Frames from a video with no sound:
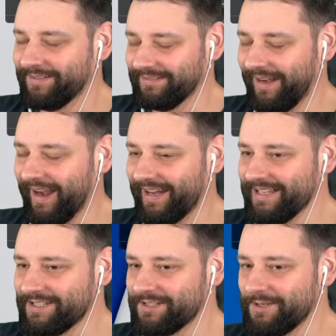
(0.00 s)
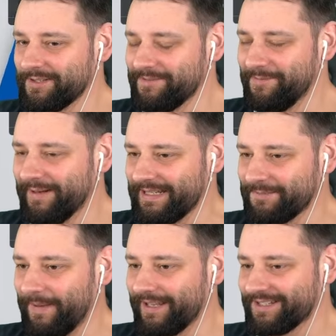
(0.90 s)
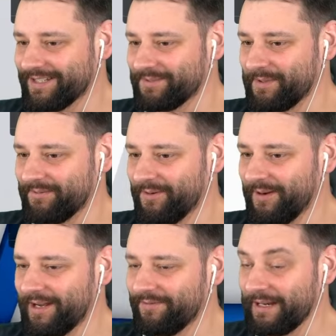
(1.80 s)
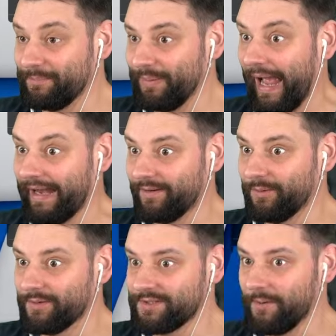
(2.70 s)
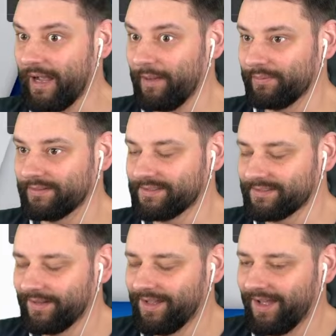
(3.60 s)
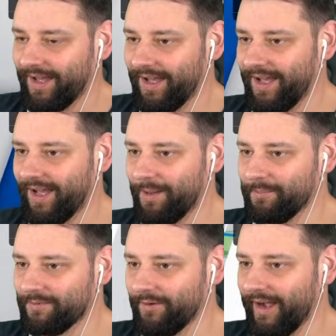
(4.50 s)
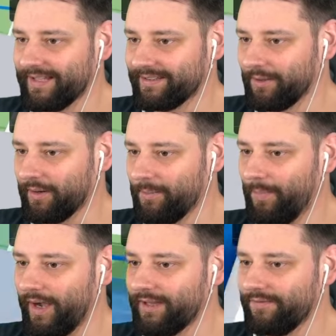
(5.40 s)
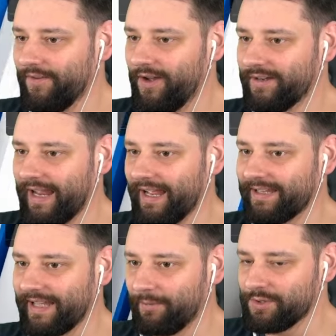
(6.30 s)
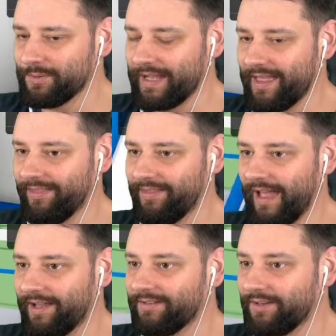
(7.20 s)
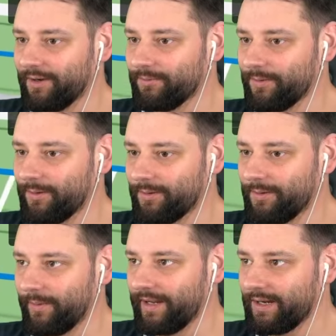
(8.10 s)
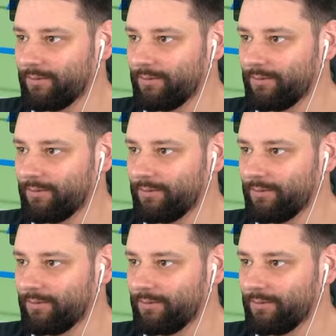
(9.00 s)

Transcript: Right, let's just do some more expansions before anything bad also happens. Um, right, so I can buy the third hangar, which will get that done real quick.